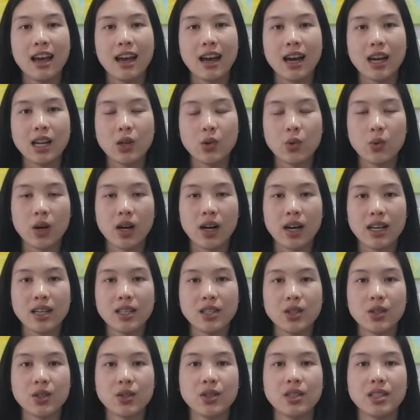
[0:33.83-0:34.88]

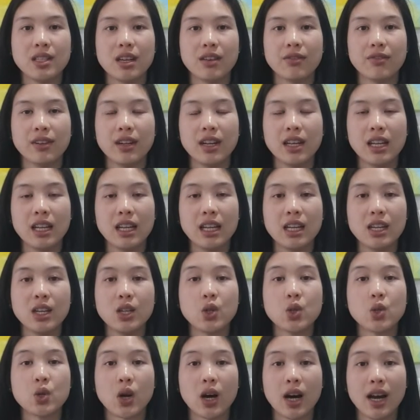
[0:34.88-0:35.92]
Otherwise, you could definitely
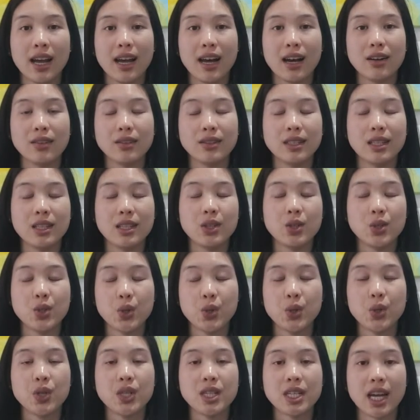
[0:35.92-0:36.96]
try out these
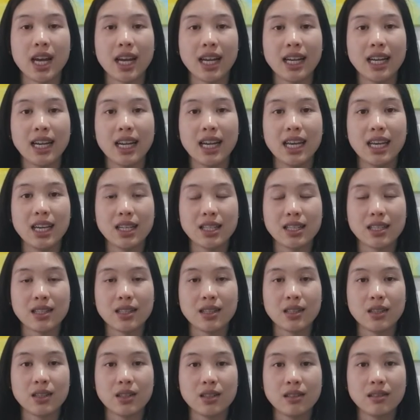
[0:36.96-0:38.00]
two techniques
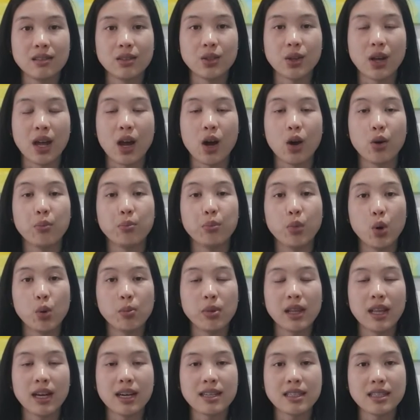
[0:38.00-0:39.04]
to help
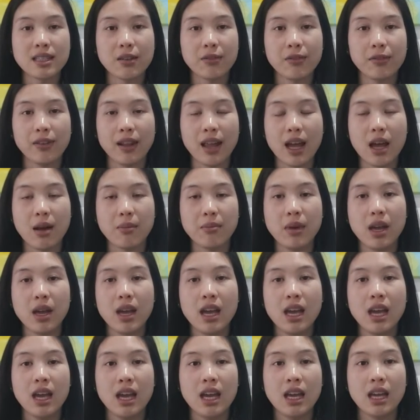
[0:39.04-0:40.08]
mobilize the phlegm
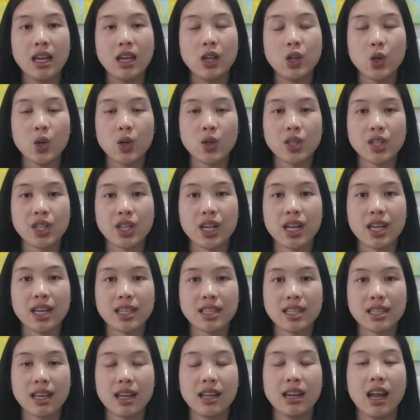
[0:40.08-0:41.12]
in your
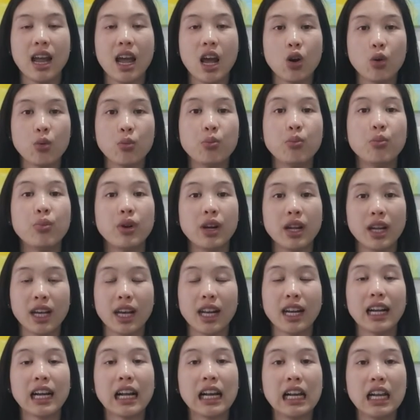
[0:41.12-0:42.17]
chest and help bring
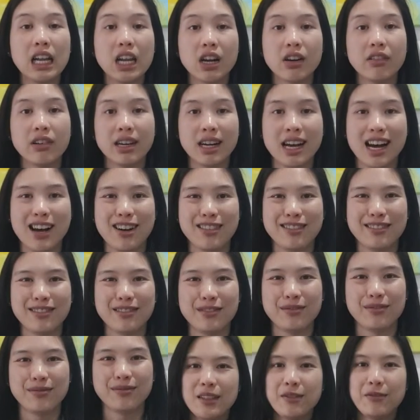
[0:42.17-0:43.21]
and clear it out.
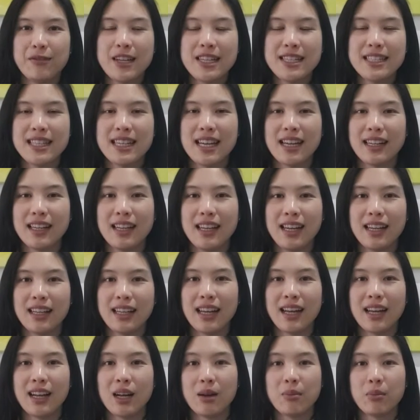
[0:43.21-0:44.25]
The first technique
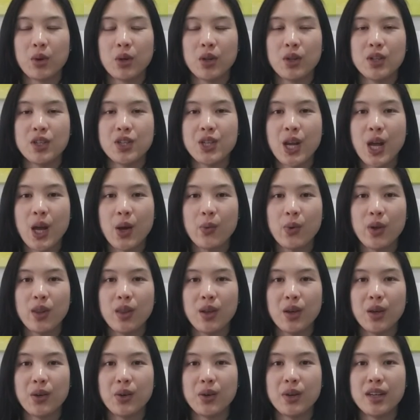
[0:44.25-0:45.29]
that I'm going to share with
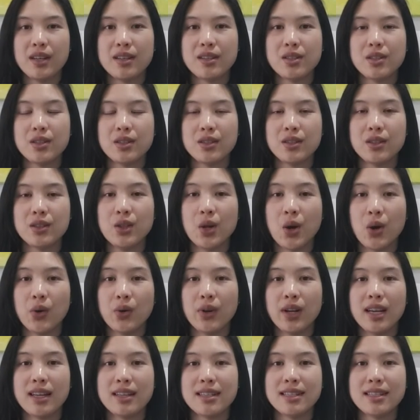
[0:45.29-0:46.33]
you is
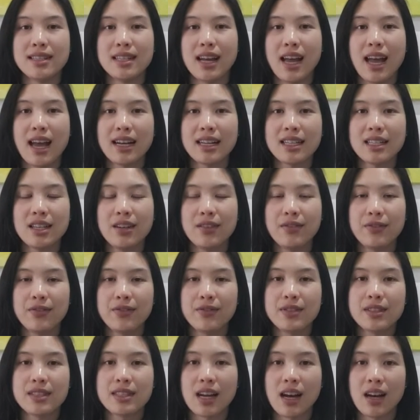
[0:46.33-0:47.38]
known as the active
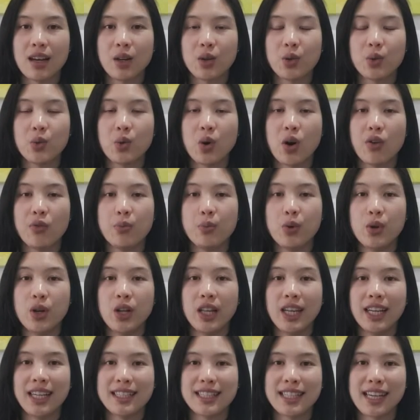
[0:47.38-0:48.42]
cycle of
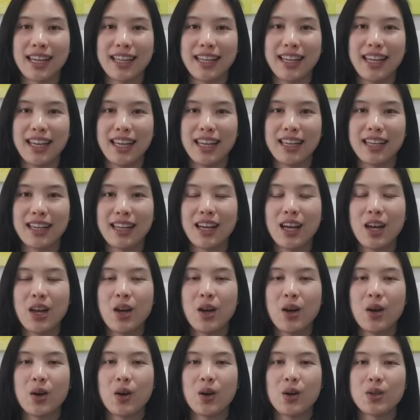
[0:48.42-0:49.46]
breathing technique,
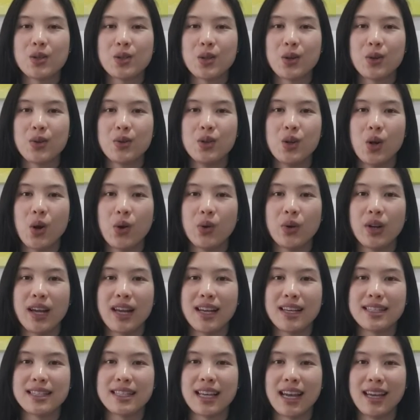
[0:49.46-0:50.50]
also known
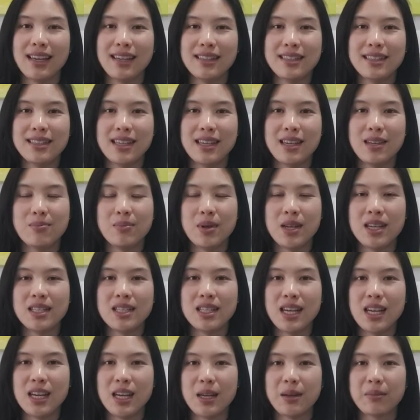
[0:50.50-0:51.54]
as
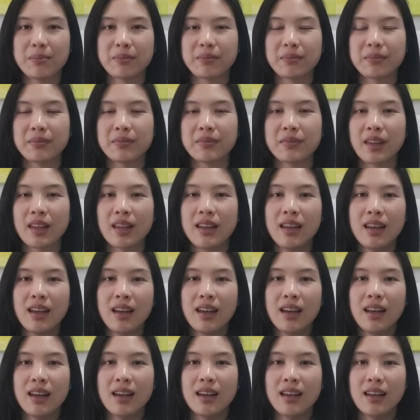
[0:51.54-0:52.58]
ACBT.
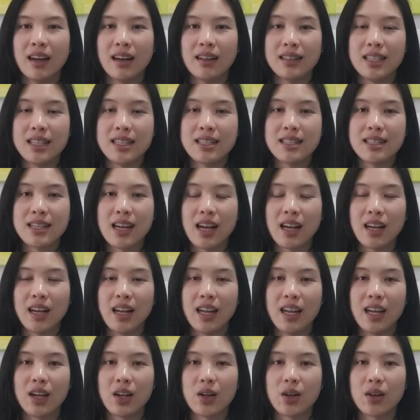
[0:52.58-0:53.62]
This
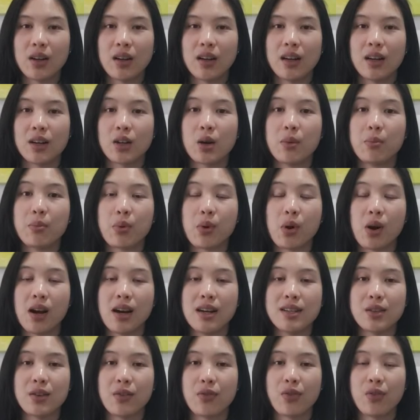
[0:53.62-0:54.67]
technique
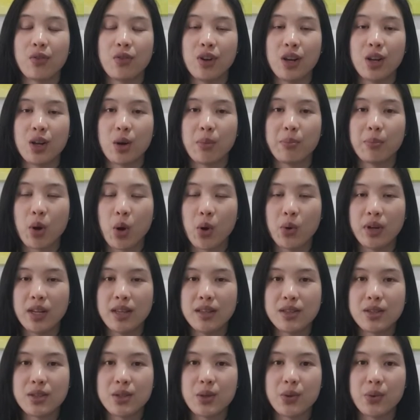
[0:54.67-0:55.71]
comprises of three
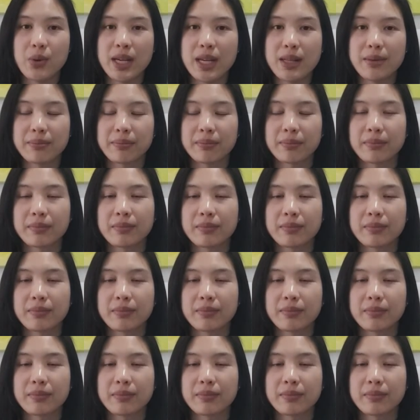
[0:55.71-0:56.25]
components to it.